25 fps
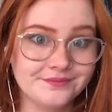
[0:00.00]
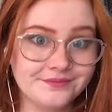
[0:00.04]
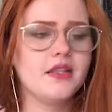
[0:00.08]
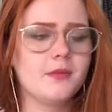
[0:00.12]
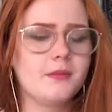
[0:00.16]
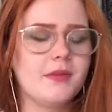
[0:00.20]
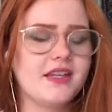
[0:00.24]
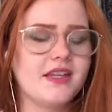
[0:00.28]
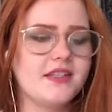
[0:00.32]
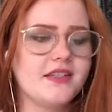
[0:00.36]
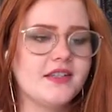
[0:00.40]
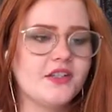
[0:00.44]

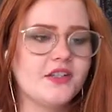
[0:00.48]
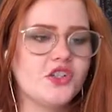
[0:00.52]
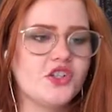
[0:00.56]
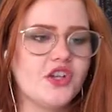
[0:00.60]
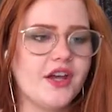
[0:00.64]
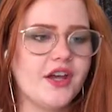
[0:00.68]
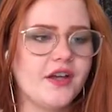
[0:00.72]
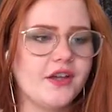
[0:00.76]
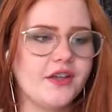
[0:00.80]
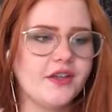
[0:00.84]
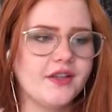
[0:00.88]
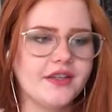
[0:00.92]
The basic
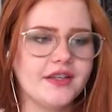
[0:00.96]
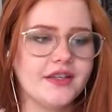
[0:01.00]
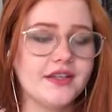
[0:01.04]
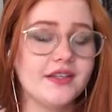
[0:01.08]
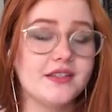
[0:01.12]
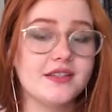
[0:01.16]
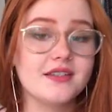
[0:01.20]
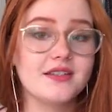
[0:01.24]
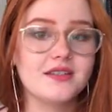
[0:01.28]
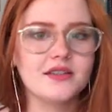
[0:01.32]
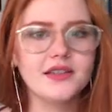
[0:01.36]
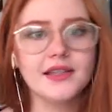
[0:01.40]
shell
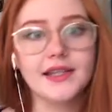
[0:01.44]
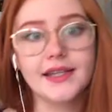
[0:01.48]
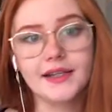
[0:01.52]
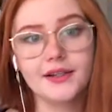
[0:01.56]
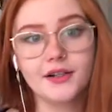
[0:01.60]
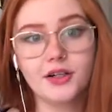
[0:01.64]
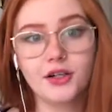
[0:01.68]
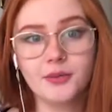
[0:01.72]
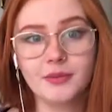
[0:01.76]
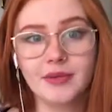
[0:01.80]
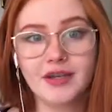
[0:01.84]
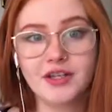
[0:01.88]
is
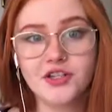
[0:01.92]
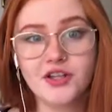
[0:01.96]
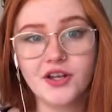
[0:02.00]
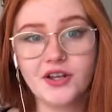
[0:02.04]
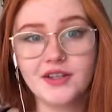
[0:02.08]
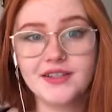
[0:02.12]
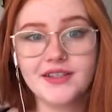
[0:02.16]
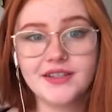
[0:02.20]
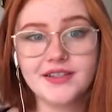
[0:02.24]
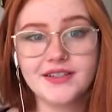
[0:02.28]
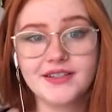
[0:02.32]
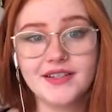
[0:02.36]
like all my
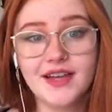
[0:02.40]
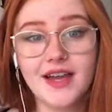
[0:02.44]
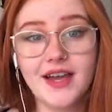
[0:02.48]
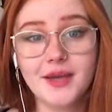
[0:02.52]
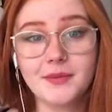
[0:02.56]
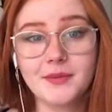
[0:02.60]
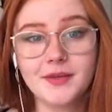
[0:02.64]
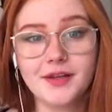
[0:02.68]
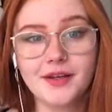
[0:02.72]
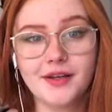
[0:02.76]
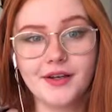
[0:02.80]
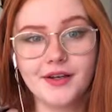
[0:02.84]
shells because
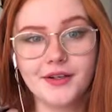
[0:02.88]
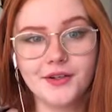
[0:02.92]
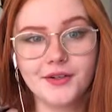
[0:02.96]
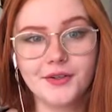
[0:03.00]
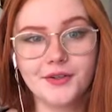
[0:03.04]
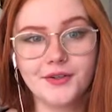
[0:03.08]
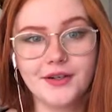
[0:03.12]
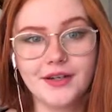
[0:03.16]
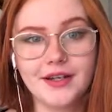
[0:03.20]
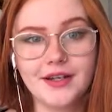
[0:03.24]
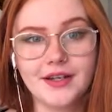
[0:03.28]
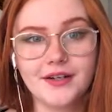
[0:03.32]
I'm an
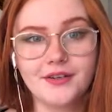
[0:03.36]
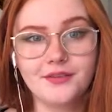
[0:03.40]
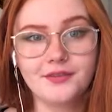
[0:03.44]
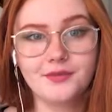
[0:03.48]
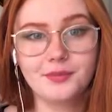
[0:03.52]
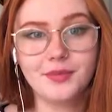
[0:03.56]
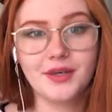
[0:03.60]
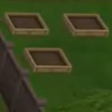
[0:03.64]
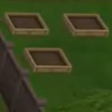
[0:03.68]
uncreative.